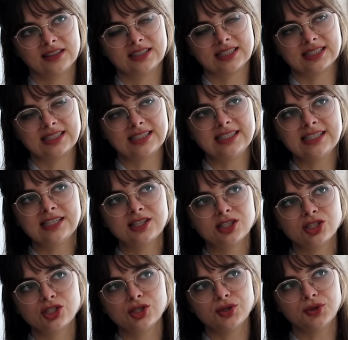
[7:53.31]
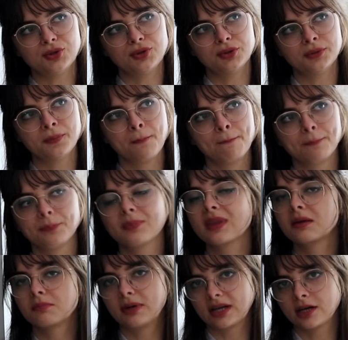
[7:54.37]
just need to
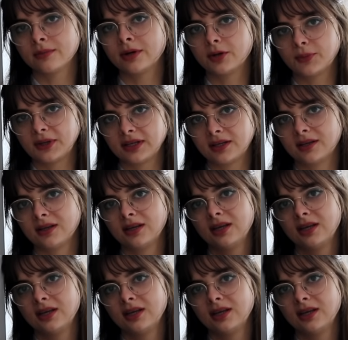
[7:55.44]
pick a moment,